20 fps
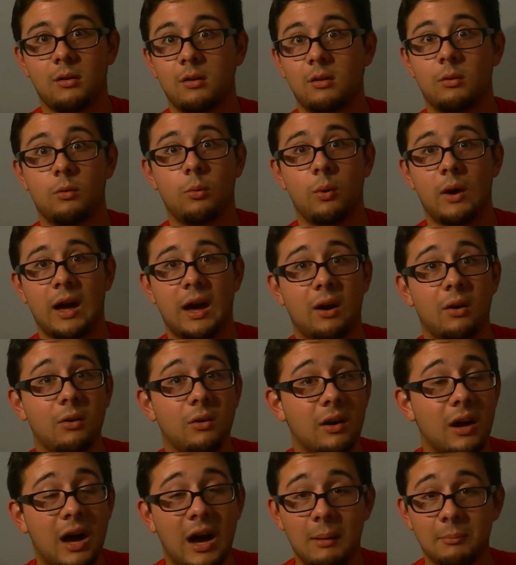Wow.
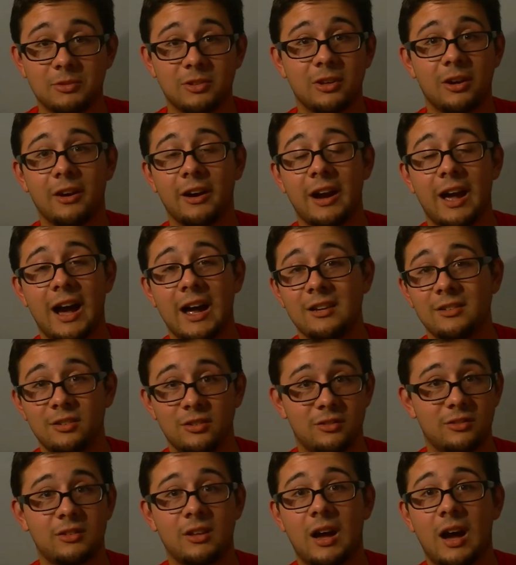I'm sorry. I
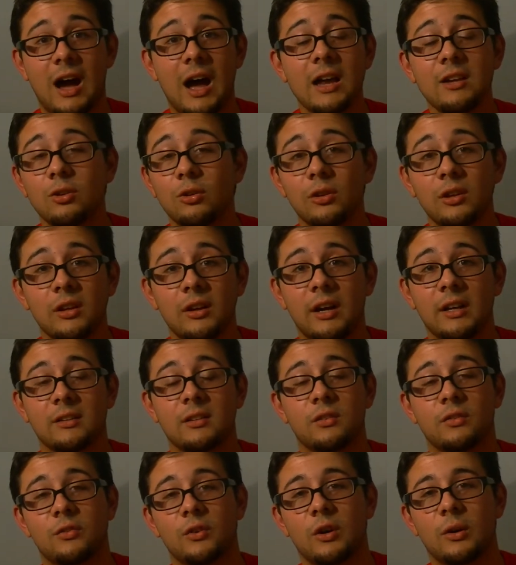totally like
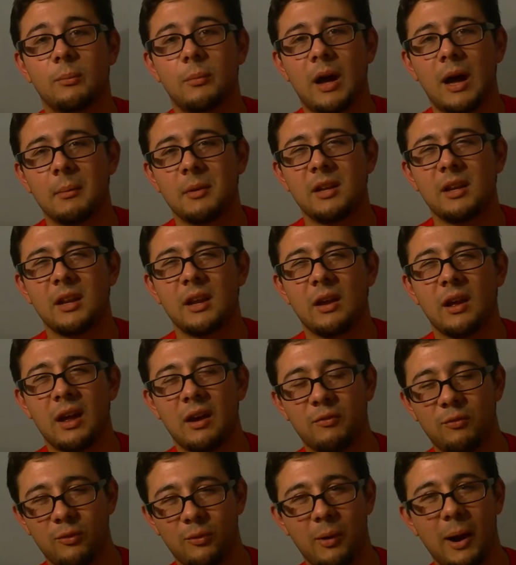this film. I mean,
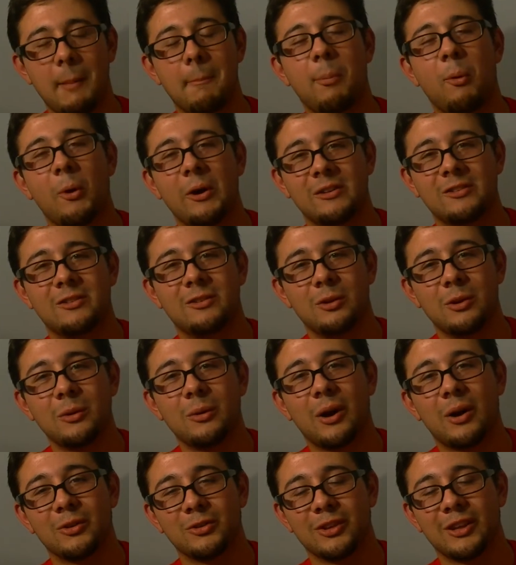at points
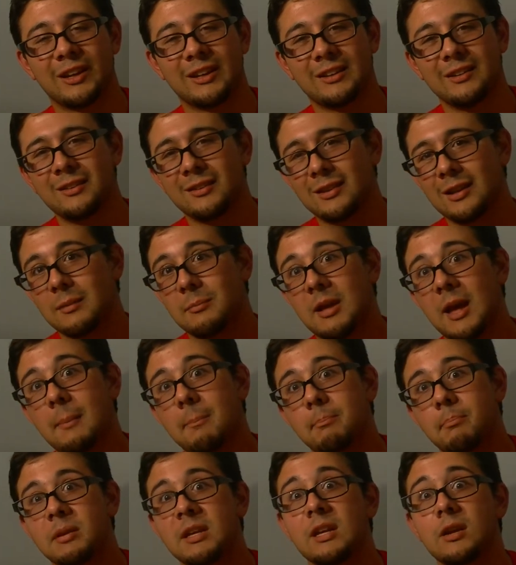too, I was like, this is going to be a
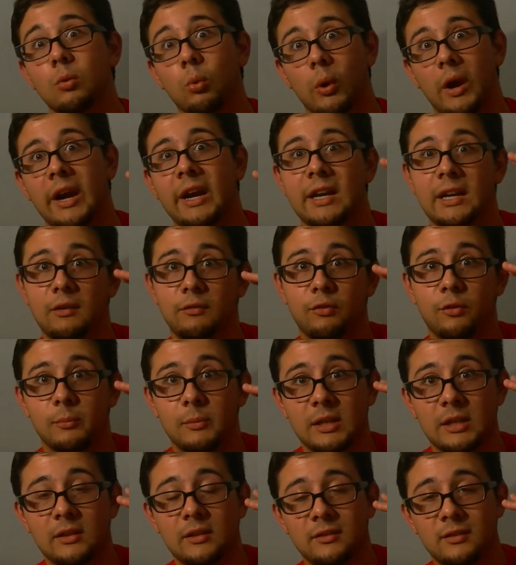B rating for
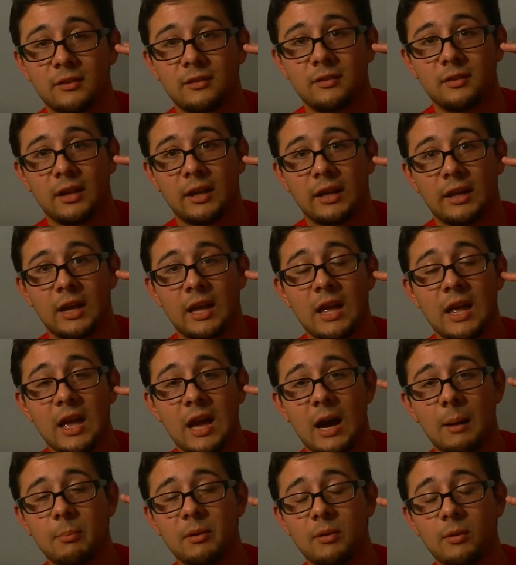me. This is like
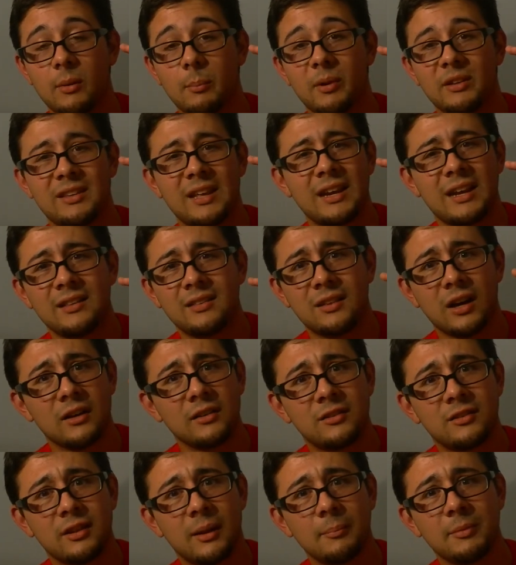a B, but then it
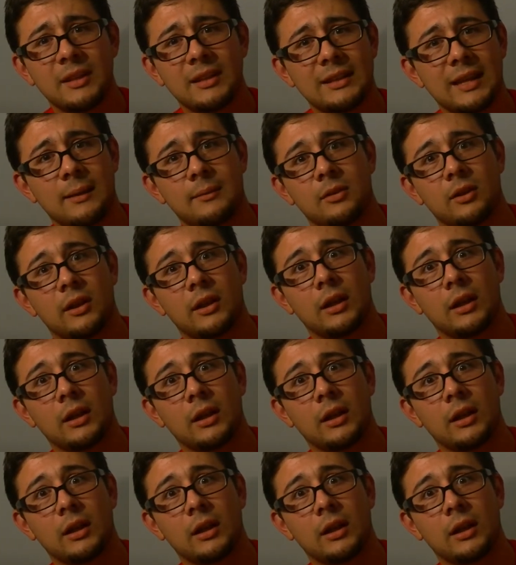does something that's